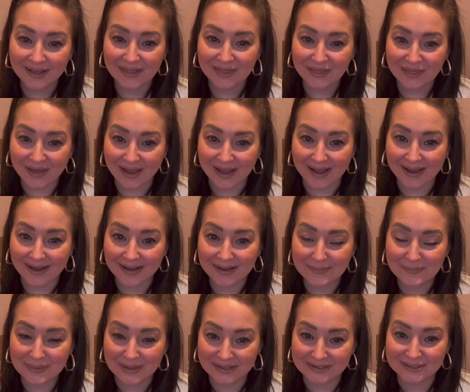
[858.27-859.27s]
that
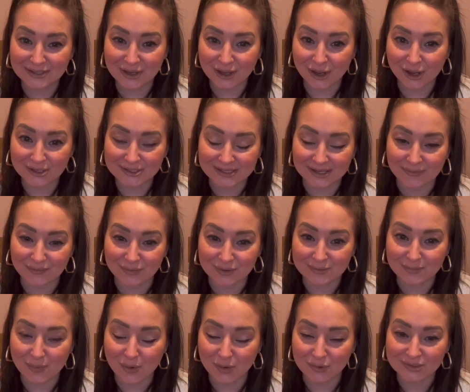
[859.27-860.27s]
Peter Kurten was
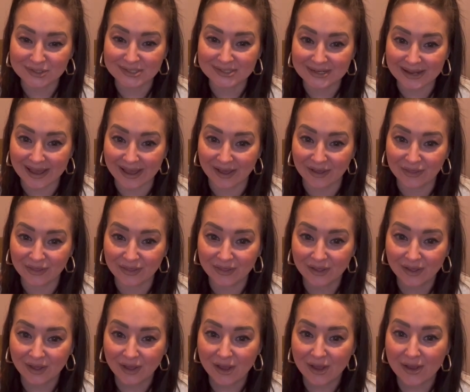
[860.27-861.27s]
put to death
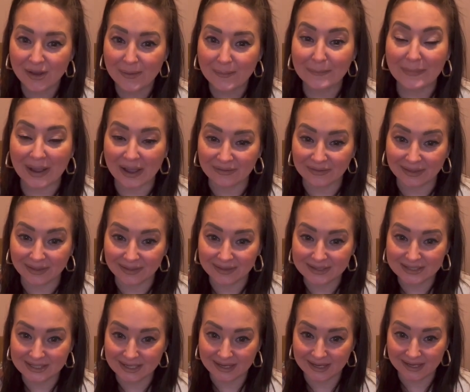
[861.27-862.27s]
by the
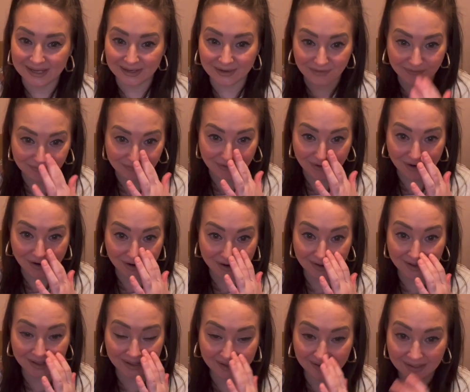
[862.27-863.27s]
guillotine for
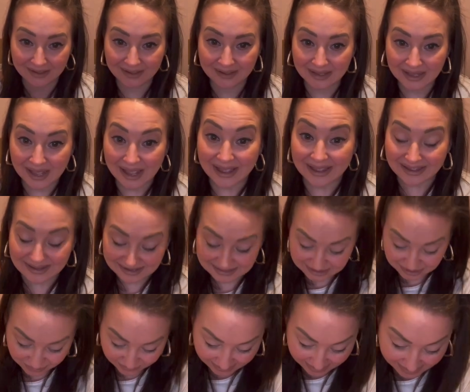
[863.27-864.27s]
his
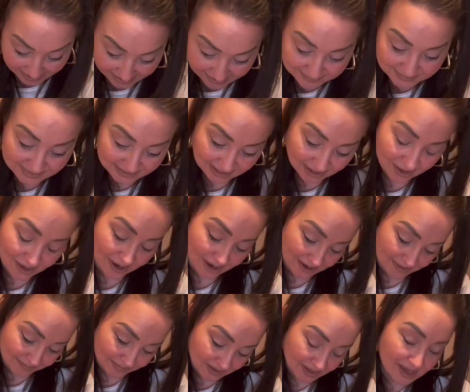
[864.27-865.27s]
crimes.
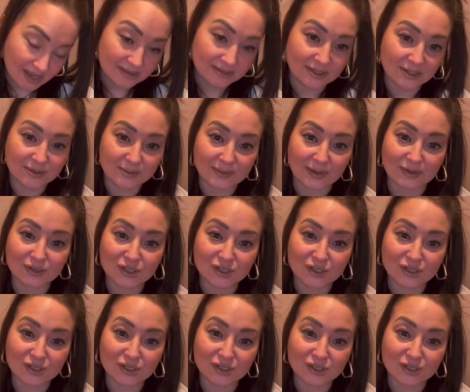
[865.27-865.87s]
This was on